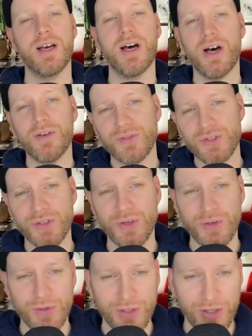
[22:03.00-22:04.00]
of the
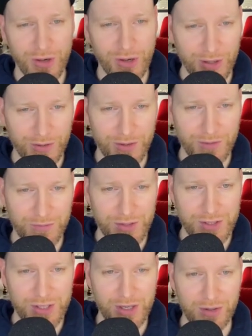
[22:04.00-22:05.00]
show, Carl
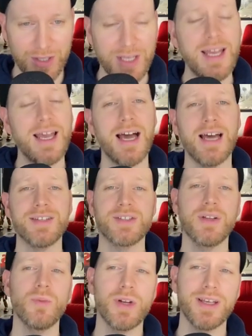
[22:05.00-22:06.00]
Fitzgerald. I
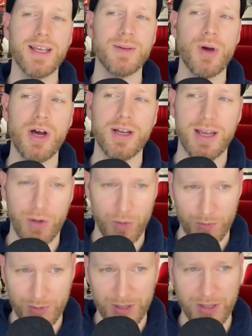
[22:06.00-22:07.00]
still want to get him on. I
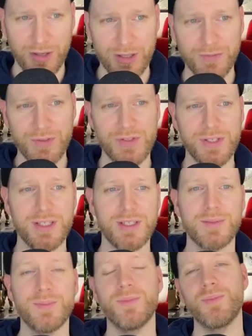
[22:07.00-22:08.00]
hope, uh, Carl, if you see
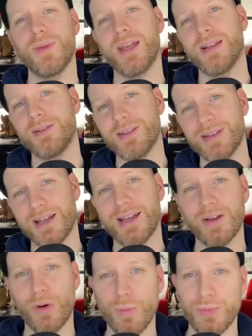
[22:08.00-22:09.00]
this, man,
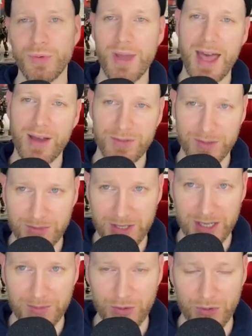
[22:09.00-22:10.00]
I hope you have some
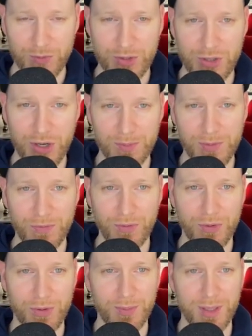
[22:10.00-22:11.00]
time, because we talked
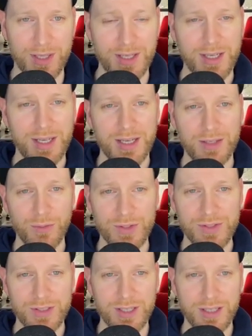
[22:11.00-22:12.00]
before, but he
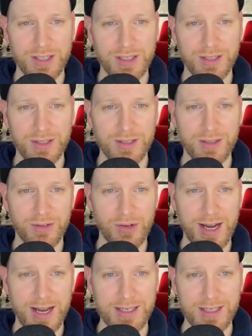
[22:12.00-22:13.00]
wasn't uh, or
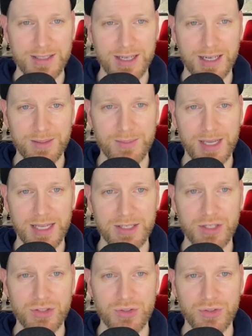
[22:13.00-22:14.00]
hadn't had time
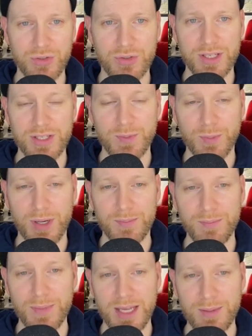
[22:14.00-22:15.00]
yet to do this, but
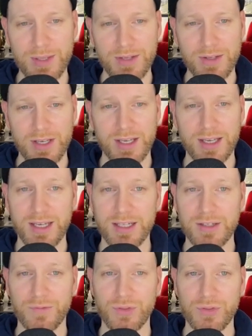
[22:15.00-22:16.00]
maybe in
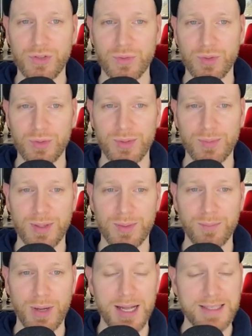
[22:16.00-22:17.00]
the future will be.
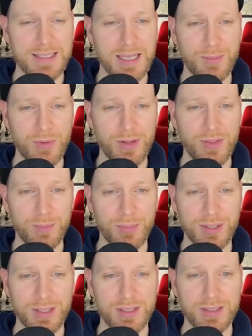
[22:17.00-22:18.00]
But Pan's Labyrinth
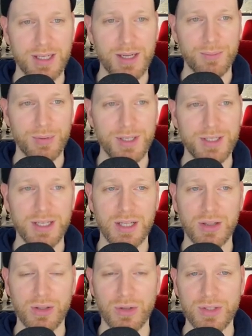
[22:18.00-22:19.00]
print, print
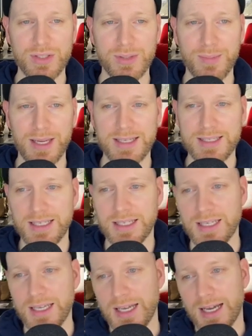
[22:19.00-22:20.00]
looks
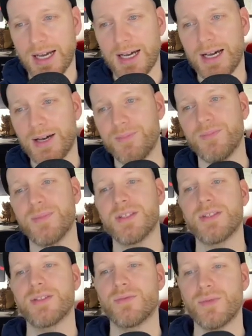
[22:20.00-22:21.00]
amazing. Um, this
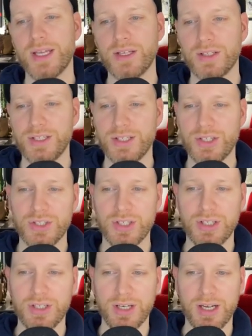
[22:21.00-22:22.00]
is the regular
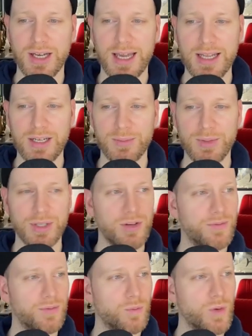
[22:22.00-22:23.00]
edition, uh, hand numbered
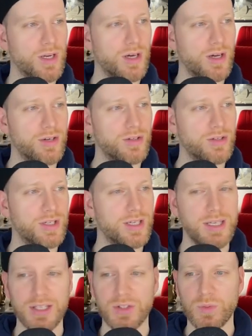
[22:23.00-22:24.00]
of one hundred,
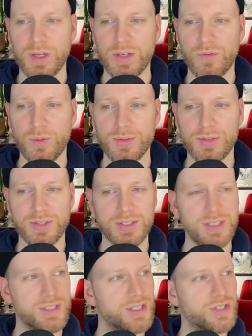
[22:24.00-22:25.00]
twenty-four by
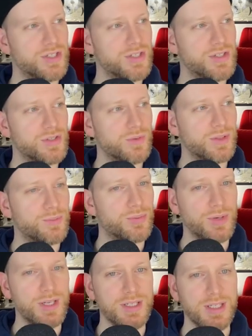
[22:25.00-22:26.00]
thirty-six inches, a screen
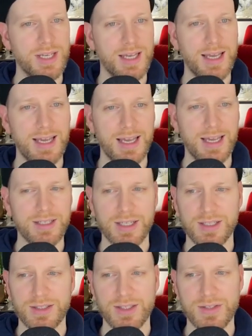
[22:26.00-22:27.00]
print. And
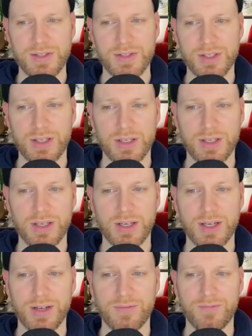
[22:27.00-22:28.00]
this is the
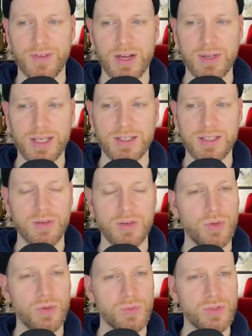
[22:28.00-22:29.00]
uh, variant,
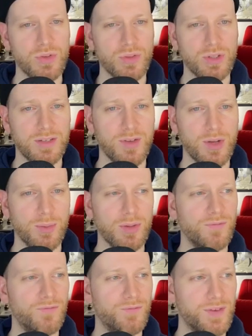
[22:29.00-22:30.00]
which was only available
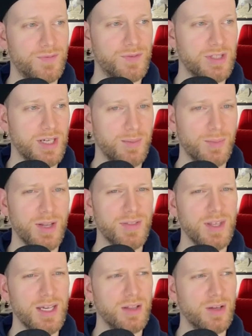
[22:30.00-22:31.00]
fifty times. But I
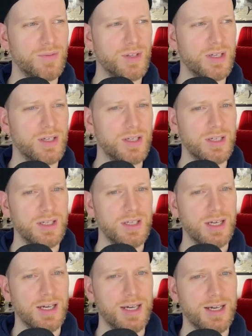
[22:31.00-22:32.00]
think I love the...
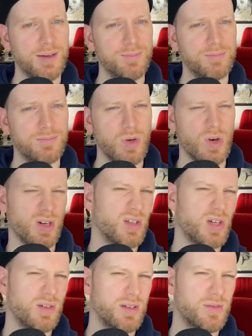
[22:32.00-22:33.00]
Um, or
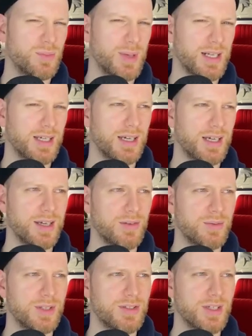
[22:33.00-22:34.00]
no, never mind. I, I can't
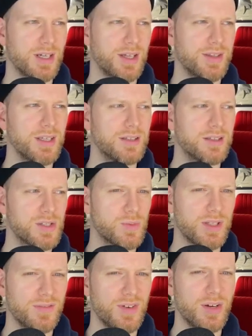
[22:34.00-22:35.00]
really tell. I think this
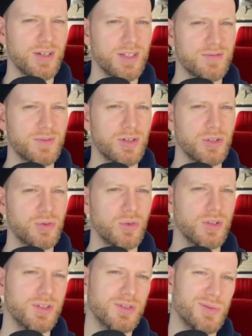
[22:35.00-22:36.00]
one, the variant, is very
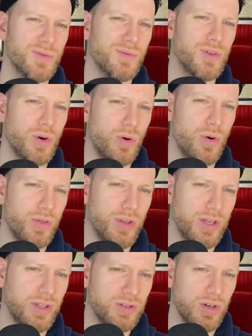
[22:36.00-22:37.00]
cool in terms of the
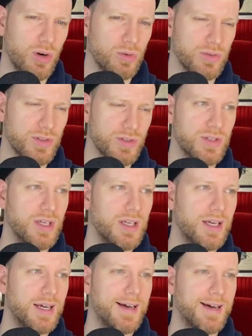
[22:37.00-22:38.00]
earthy tones.
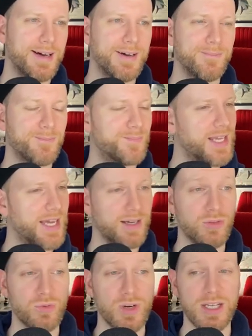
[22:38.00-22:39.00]
Um, yeah,
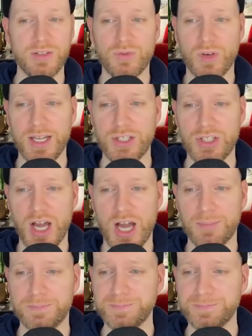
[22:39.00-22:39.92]
great, great job.